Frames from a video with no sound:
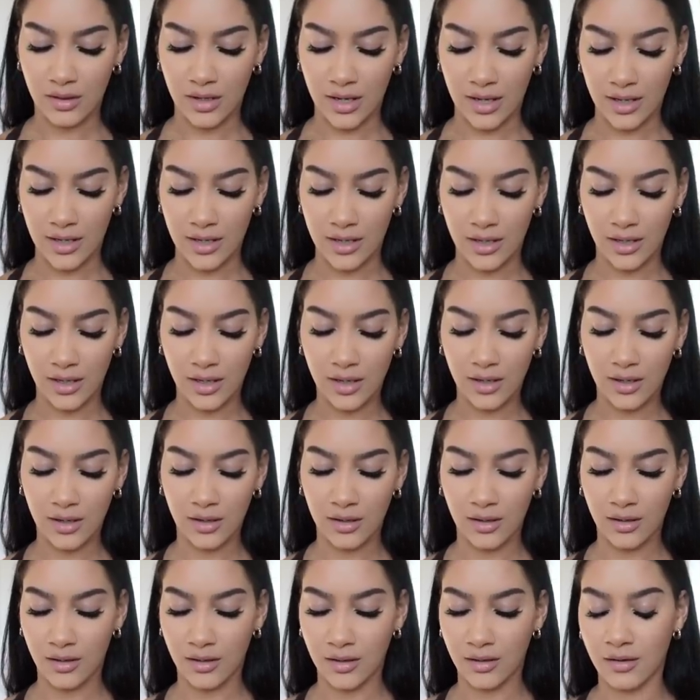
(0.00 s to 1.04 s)
I
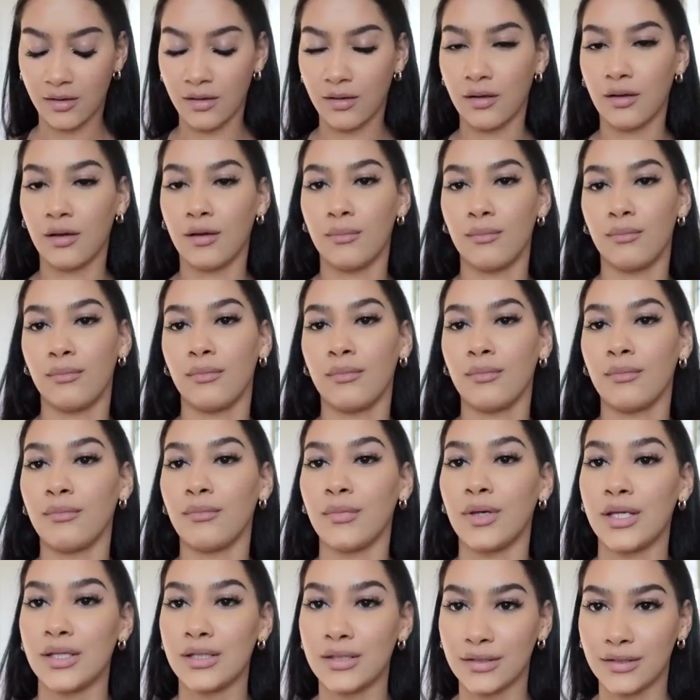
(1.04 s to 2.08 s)

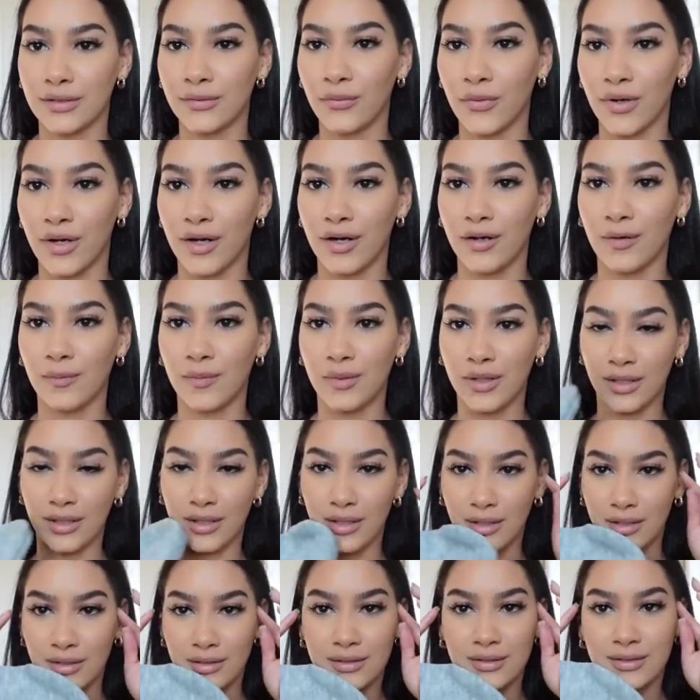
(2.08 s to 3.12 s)
miss wearing
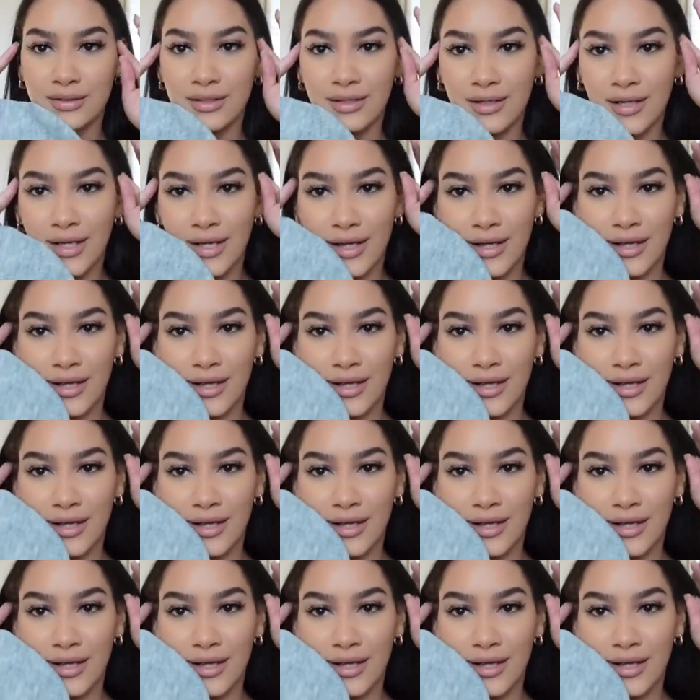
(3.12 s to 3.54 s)
beanies,